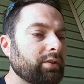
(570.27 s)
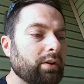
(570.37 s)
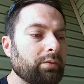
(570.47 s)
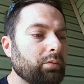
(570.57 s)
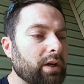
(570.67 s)

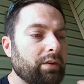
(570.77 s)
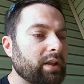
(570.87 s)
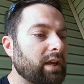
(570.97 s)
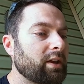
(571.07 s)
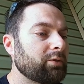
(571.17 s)
Whatever
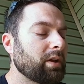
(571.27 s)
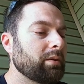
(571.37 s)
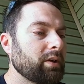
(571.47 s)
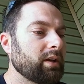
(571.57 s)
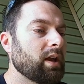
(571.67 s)
the case may
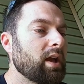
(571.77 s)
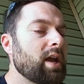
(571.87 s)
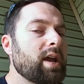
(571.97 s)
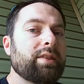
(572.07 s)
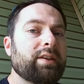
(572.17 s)
be,
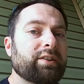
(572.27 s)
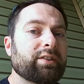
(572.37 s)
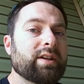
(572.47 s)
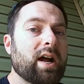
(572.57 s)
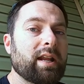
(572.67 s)
this
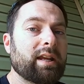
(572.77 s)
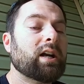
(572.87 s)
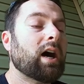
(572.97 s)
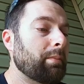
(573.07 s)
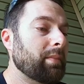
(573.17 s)
is not a
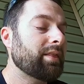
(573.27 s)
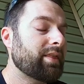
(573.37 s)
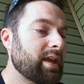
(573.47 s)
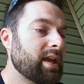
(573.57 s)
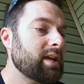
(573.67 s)
common
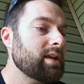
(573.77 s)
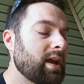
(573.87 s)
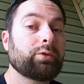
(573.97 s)
thing.